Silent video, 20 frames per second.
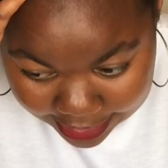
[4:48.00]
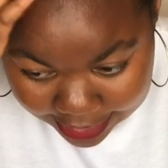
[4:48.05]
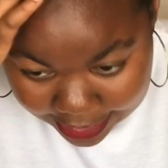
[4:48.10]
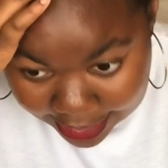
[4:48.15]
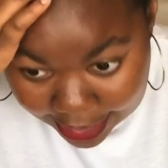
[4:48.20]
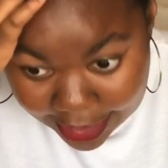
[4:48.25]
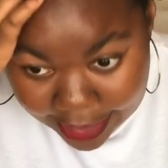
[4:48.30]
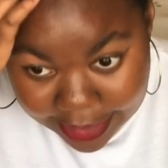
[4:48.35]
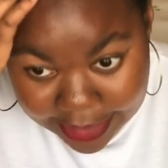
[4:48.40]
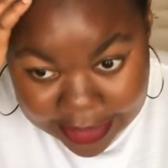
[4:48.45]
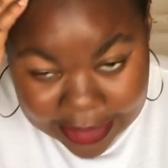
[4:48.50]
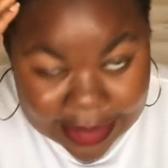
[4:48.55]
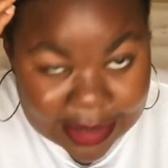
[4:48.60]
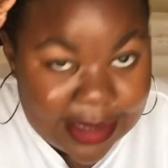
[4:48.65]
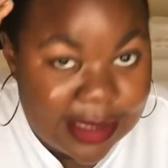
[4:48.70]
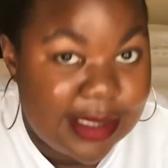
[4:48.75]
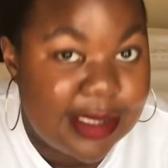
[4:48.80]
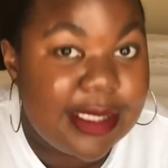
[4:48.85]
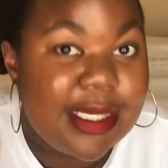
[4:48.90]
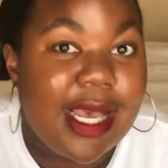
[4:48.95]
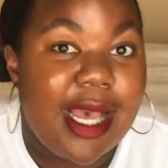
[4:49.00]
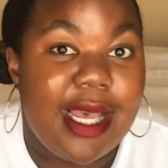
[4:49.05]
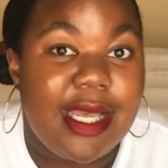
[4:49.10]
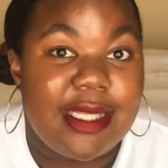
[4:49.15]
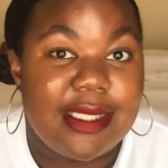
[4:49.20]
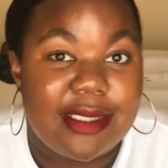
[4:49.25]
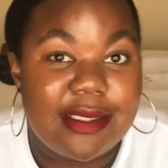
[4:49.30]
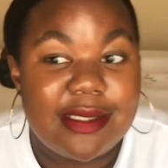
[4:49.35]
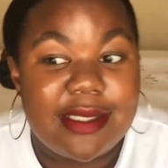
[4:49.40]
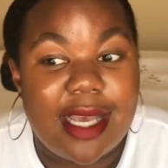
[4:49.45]
guys,
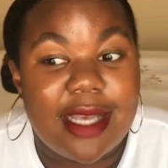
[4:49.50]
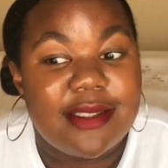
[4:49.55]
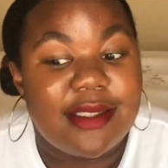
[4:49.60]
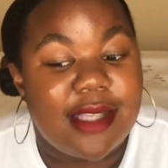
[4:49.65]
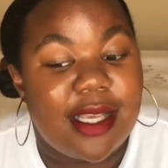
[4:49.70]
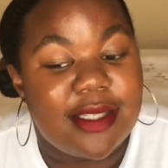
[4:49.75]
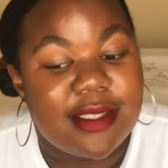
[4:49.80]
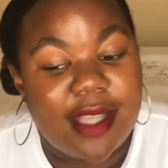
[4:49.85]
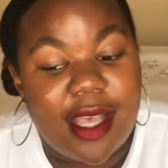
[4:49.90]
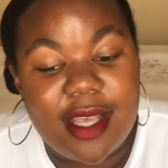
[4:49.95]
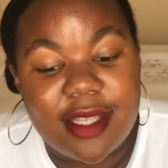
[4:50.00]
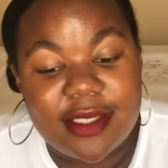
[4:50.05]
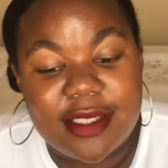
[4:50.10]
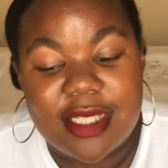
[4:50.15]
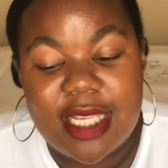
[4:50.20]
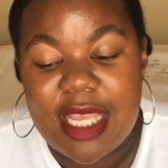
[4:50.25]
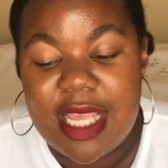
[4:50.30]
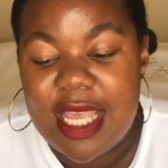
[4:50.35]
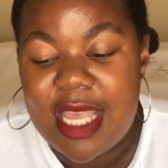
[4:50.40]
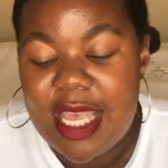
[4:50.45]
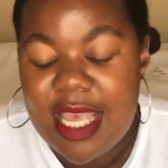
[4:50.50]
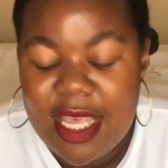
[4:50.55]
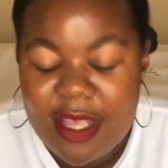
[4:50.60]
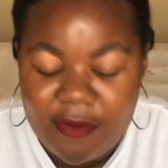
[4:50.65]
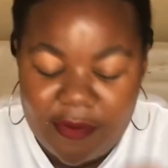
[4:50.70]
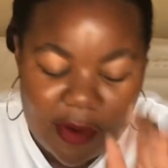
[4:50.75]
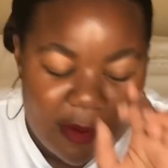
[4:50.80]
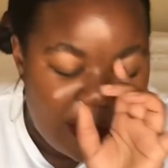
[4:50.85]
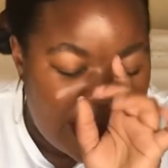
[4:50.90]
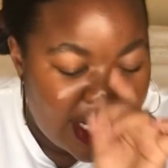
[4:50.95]
guys, guys, guys, guys
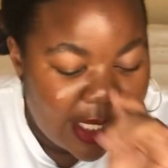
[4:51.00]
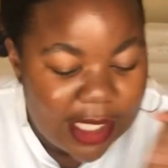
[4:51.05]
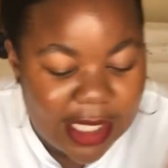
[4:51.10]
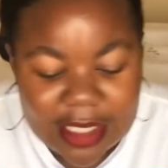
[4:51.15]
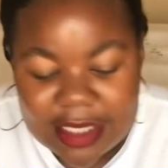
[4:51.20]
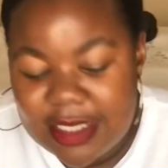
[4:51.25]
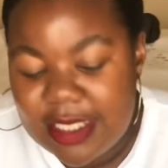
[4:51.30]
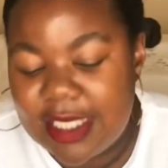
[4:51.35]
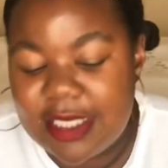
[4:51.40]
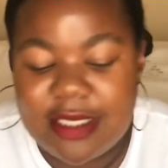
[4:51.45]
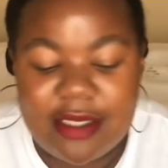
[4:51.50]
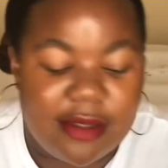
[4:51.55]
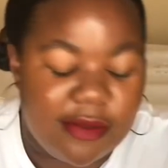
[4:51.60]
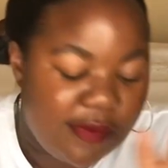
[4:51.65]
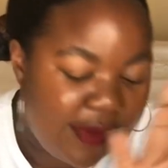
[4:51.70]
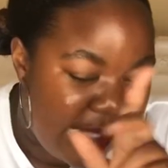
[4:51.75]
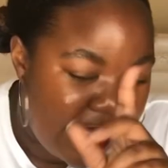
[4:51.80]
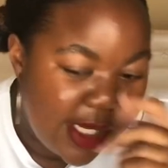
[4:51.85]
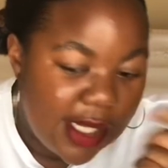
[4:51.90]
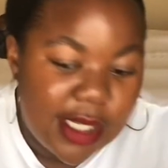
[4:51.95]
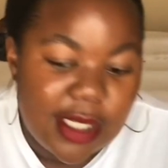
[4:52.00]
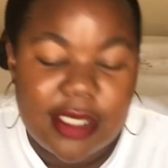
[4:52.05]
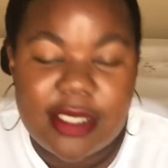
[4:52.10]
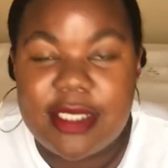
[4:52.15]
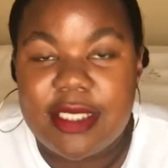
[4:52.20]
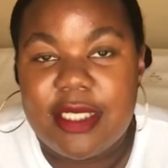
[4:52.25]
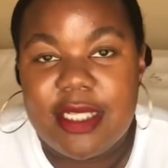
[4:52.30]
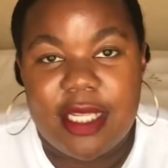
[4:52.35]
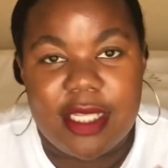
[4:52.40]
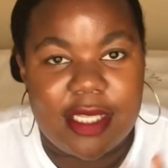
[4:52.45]
from like excessive
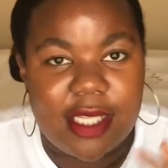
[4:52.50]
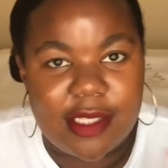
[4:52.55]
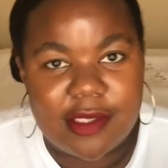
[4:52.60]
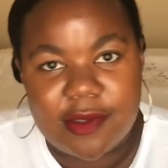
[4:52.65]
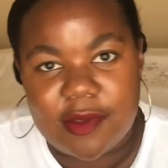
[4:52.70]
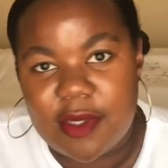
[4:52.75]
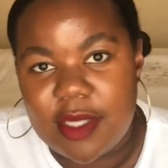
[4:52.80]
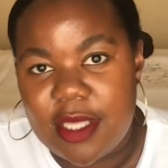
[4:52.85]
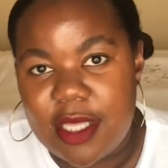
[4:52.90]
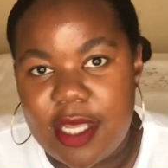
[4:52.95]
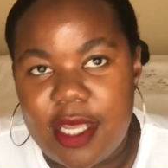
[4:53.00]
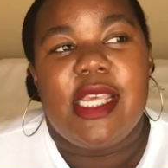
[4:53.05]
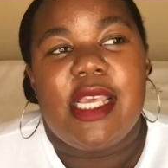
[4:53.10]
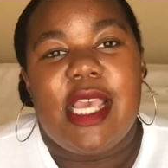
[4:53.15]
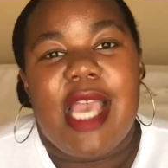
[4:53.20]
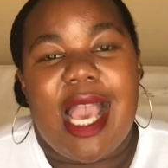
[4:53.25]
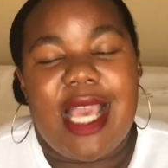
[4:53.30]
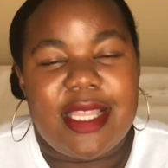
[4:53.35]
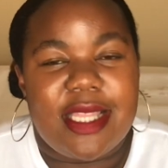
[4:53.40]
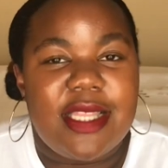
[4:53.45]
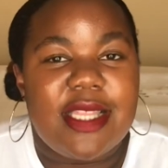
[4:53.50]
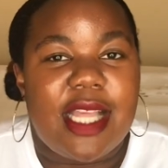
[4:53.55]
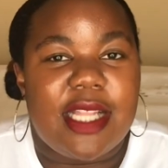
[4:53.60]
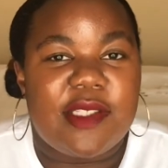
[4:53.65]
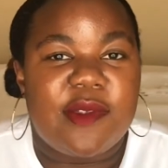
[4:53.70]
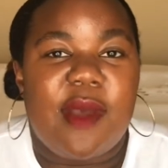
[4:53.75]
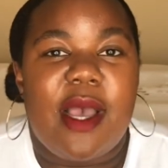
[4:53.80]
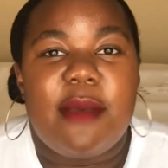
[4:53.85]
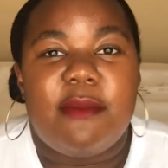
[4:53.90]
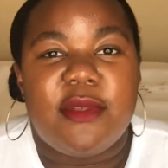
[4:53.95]
heat and that sort of thing. I think
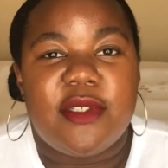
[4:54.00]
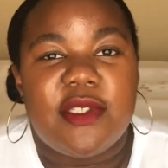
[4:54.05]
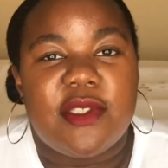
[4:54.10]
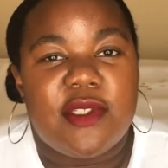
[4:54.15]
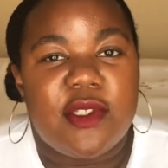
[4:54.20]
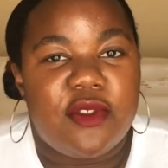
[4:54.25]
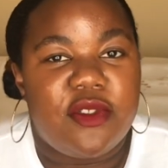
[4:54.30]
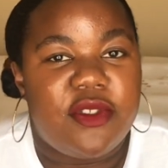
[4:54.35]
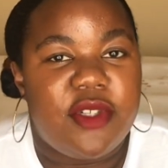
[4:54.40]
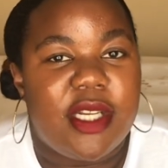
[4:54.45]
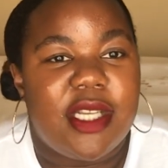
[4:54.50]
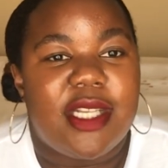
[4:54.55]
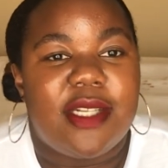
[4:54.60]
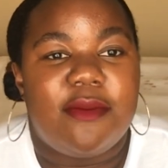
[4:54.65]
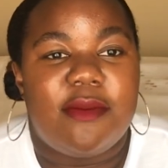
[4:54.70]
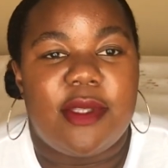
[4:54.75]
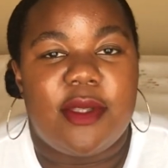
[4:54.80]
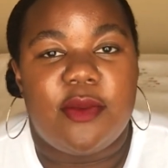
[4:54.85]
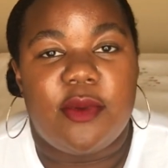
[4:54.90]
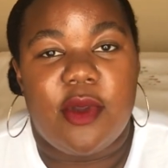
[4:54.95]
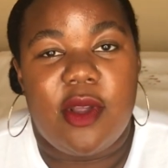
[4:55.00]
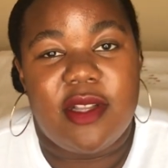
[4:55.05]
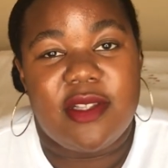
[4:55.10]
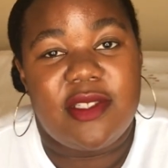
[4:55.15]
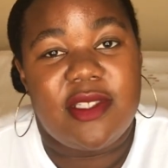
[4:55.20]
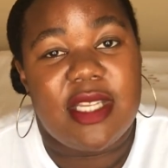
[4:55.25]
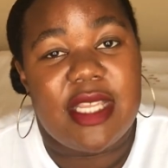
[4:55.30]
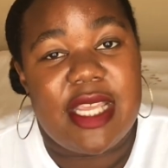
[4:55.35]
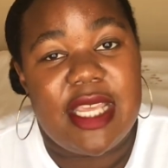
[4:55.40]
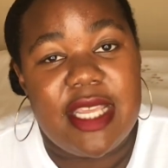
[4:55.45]
that's why I'm also so triggered with regards
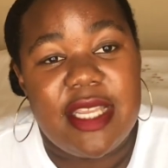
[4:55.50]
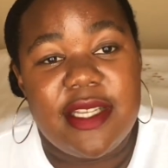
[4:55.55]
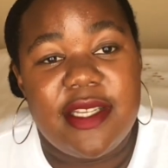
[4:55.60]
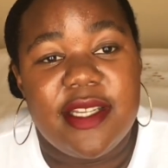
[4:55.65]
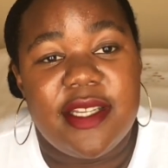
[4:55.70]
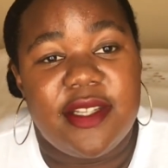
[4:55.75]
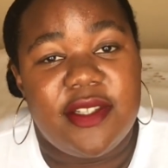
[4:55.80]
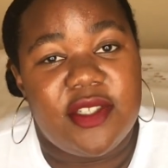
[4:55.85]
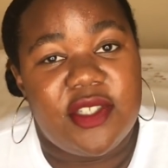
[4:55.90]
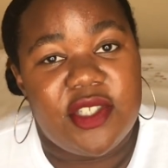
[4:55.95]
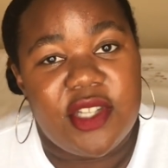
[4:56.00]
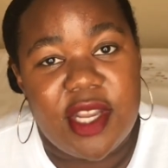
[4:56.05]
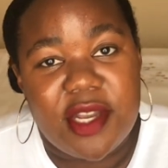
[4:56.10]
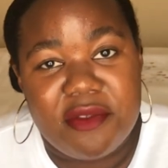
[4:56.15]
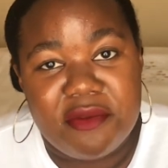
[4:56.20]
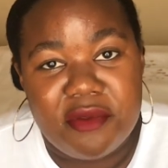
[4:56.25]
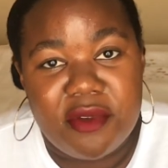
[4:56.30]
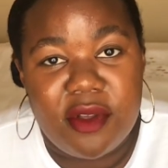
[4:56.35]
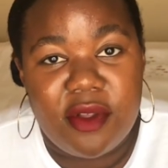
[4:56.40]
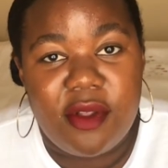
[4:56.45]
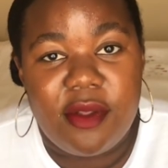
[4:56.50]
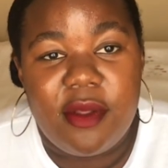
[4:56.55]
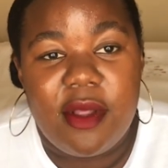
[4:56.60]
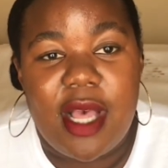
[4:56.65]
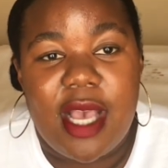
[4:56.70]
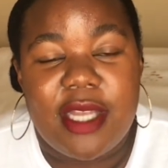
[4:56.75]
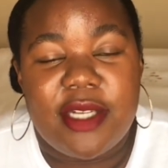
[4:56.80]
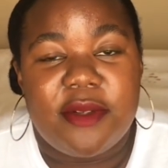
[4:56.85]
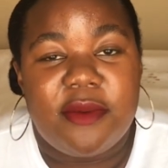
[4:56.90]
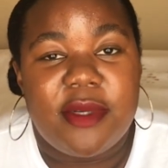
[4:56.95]
to heat in general.
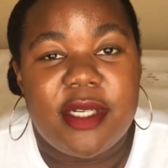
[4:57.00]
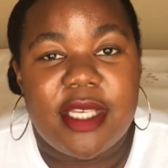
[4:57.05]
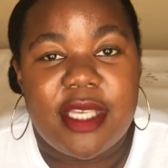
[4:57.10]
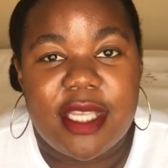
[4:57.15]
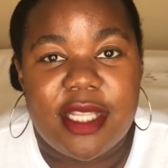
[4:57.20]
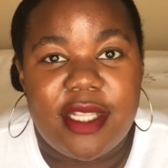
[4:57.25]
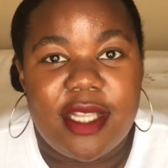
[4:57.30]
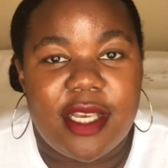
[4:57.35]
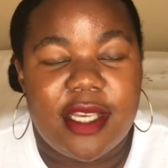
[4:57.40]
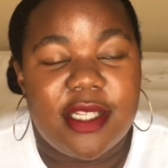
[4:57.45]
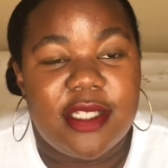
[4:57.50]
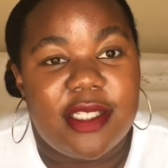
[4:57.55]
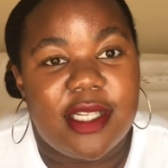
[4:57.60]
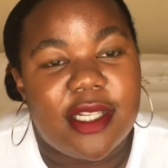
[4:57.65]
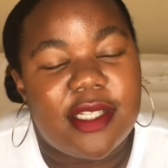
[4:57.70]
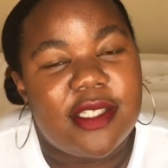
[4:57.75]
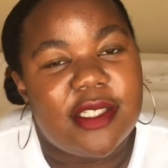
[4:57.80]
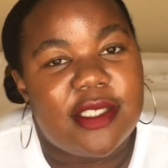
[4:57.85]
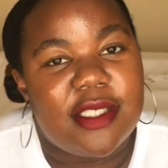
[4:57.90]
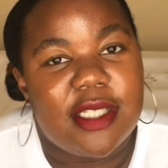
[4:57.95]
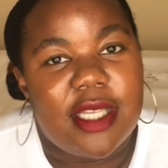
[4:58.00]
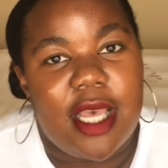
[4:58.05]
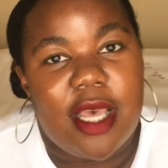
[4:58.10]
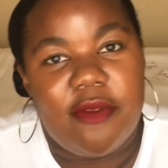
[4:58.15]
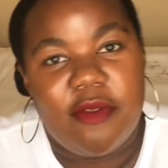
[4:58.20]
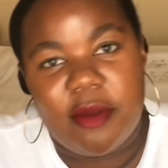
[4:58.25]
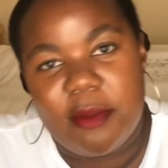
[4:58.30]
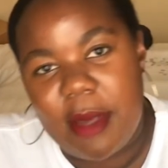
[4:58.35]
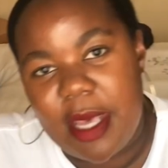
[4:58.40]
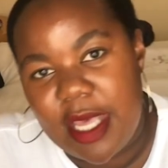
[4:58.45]
I don't want to get like addicted to
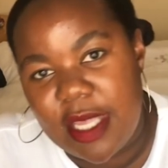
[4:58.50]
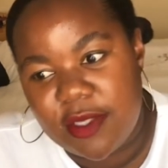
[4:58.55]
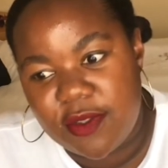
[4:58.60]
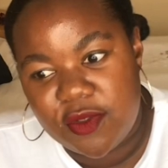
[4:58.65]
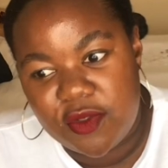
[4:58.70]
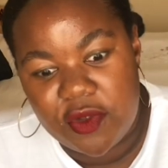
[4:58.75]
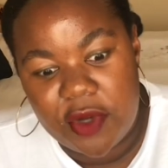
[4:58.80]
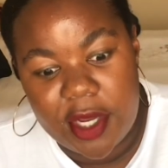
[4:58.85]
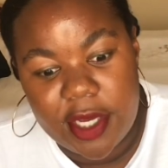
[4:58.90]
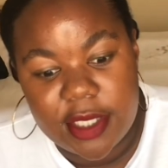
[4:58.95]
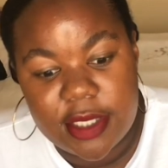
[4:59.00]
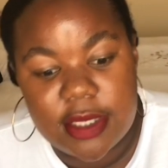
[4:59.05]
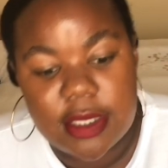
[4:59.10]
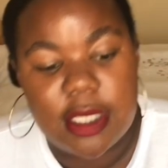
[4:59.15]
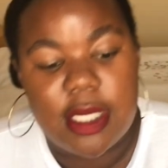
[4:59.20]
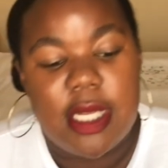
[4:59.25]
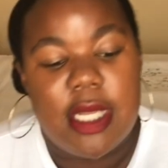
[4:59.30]
having my hair straight.